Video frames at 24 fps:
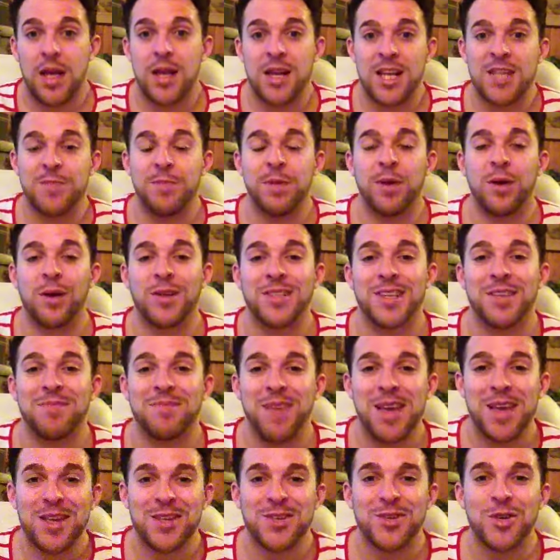Just because it
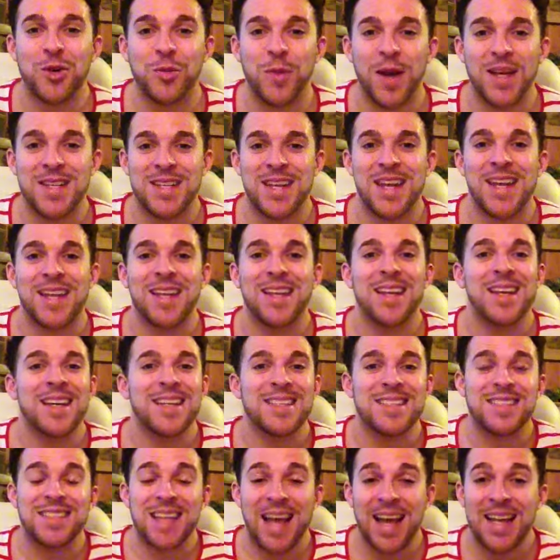makes your wedding
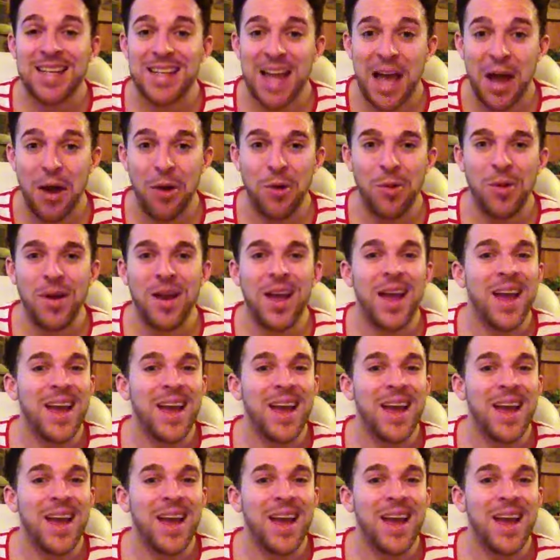stand out,